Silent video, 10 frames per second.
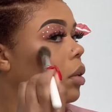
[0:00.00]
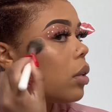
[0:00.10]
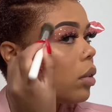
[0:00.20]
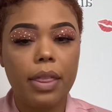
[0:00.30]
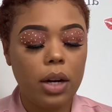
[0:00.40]

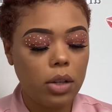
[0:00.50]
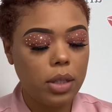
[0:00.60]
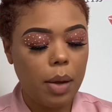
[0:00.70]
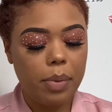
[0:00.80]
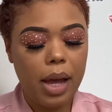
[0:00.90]
Then on top
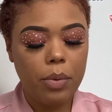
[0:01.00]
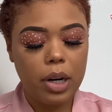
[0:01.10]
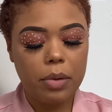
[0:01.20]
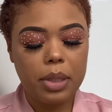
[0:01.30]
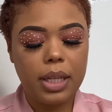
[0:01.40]
of that, we're going
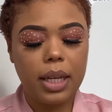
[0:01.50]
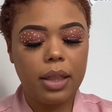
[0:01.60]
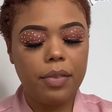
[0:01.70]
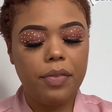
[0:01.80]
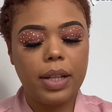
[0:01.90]
to be taking the
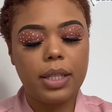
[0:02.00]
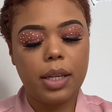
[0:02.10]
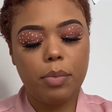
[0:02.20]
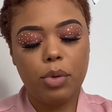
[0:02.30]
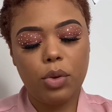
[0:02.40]
Fenty
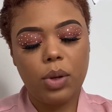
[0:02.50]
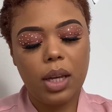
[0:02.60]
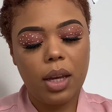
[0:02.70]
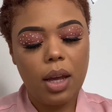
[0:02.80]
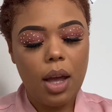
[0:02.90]

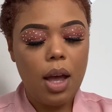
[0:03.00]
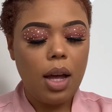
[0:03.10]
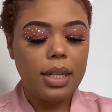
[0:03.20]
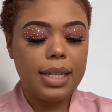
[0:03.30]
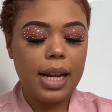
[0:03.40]
Beauty
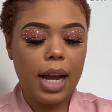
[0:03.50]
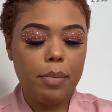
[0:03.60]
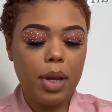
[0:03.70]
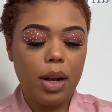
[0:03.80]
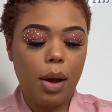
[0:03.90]

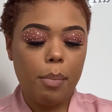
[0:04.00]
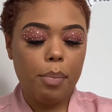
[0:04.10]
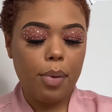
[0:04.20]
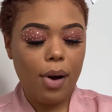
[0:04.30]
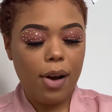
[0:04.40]
Diamond
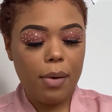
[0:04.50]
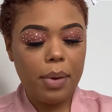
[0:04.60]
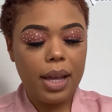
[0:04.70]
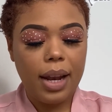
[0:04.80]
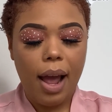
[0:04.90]
Balm
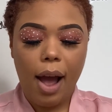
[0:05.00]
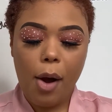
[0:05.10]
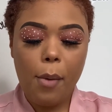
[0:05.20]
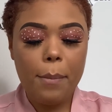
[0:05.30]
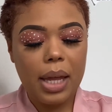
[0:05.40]
in How
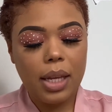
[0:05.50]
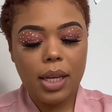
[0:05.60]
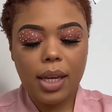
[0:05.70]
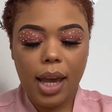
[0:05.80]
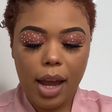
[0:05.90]
Many
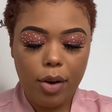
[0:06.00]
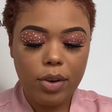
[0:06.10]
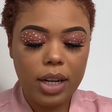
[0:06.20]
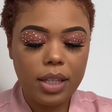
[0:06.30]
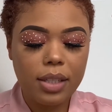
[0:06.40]

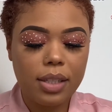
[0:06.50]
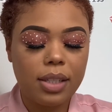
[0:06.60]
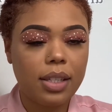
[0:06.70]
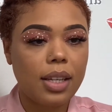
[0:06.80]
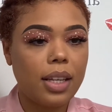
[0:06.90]
Carats.
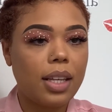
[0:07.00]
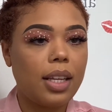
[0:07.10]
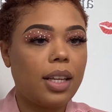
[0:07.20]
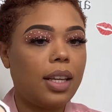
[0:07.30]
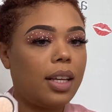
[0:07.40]

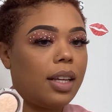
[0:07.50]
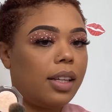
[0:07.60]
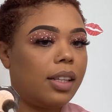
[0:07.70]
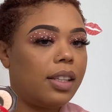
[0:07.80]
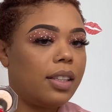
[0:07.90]

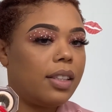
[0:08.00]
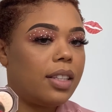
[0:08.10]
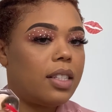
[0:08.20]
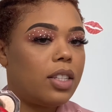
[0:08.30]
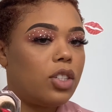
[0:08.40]
This
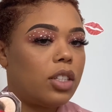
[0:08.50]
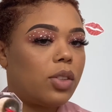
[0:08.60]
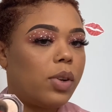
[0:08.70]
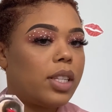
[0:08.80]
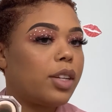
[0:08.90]
is just
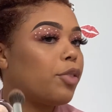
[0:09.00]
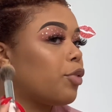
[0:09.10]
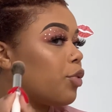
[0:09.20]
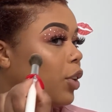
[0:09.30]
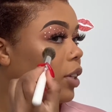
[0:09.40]
going to
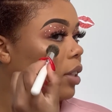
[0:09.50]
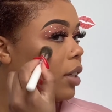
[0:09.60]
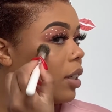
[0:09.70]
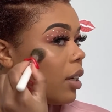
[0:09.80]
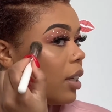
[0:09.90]

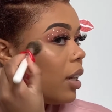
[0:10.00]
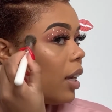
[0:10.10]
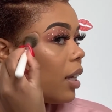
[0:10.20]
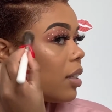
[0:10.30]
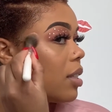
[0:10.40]
further
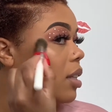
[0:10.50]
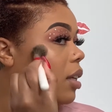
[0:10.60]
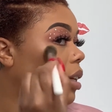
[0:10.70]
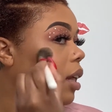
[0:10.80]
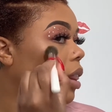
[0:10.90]
enhance
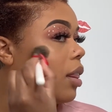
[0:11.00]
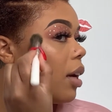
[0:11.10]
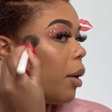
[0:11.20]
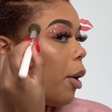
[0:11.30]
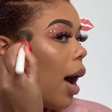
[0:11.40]
the
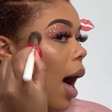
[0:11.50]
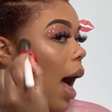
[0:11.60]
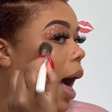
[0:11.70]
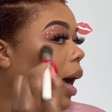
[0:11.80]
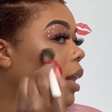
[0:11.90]

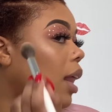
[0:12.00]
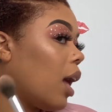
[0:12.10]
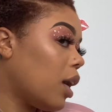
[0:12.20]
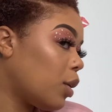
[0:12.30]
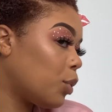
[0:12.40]

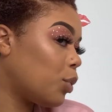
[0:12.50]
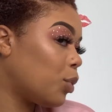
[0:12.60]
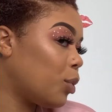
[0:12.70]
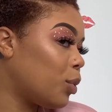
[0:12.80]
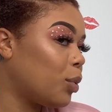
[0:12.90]
highlight.
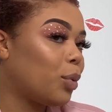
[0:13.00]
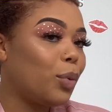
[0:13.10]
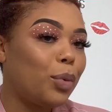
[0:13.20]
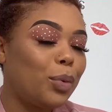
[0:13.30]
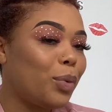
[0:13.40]

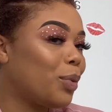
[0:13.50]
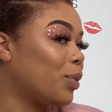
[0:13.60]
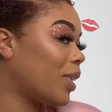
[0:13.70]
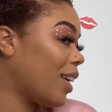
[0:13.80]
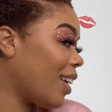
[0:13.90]
Ooh,
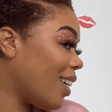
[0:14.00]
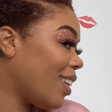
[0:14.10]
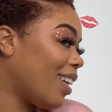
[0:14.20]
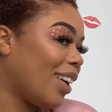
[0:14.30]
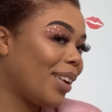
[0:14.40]

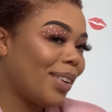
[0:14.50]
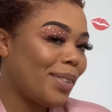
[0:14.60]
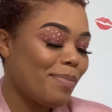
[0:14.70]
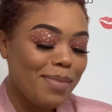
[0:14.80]
kill 'em.